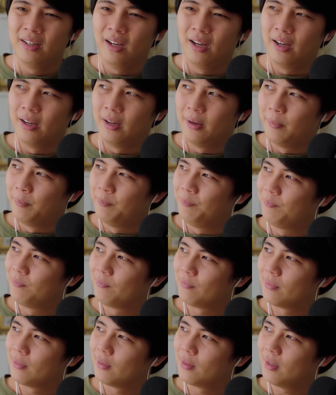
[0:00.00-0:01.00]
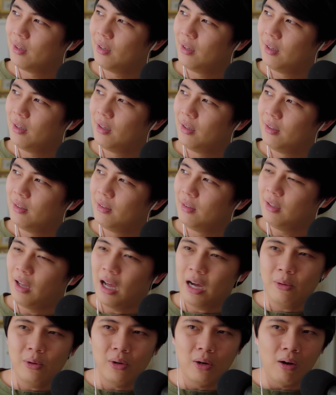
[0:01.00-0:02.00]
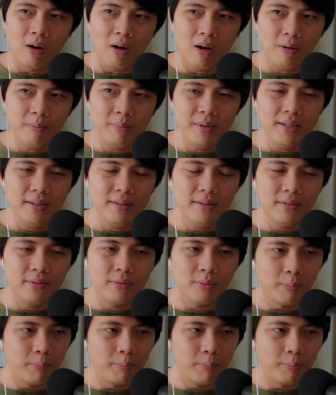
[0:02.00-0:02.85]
Our hobbies